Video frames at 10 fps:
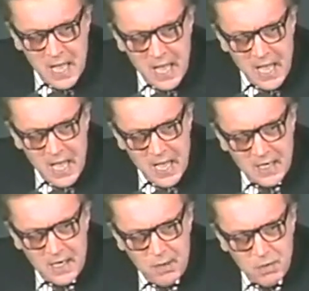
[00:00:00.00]

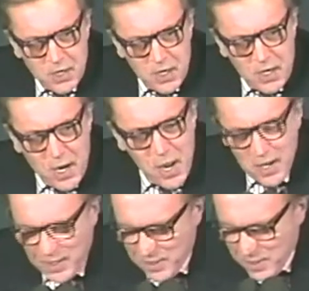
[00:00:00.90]
and he was going
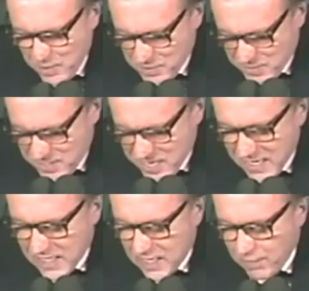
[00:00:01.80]
to use the
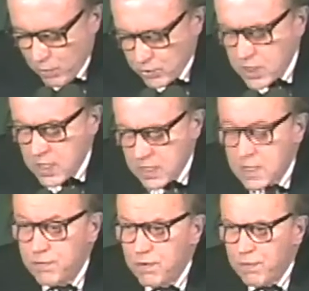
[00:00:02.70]
technique of
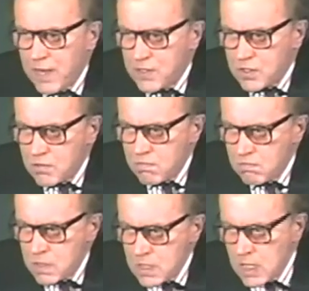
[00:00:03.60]
alternative defense.
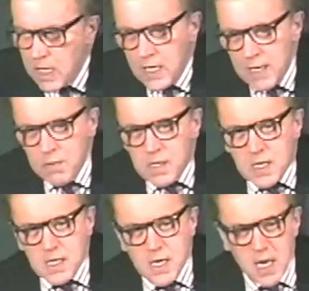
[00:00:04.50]
And he was
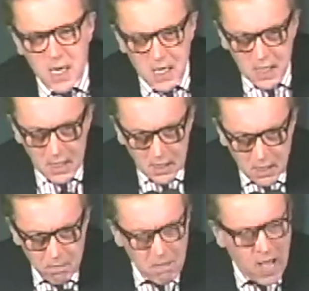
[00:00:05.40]
going to say,
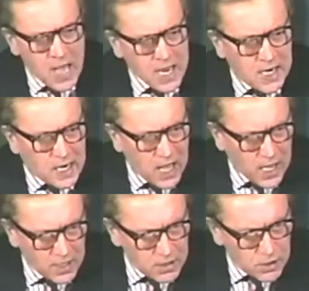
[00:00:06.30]
my
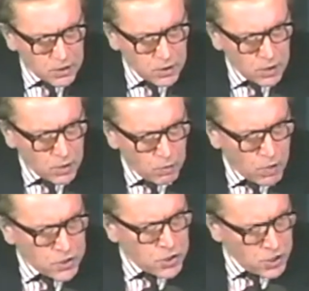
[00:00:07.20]
client
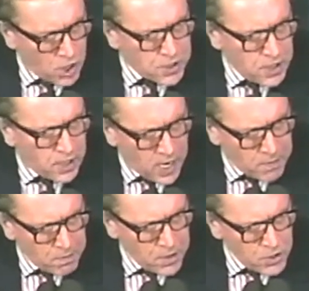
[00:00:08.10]
was not in
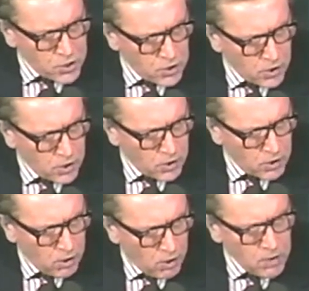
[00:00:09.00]
Cambridge
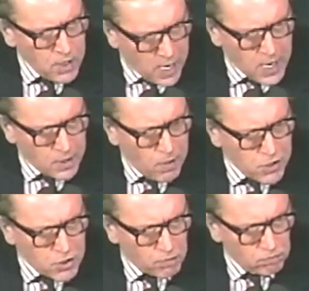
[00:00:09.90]
on the day in
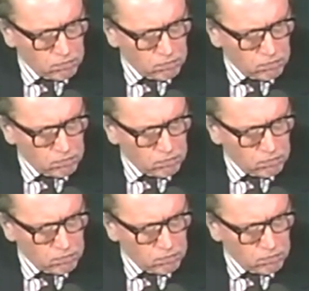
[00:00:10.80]
question.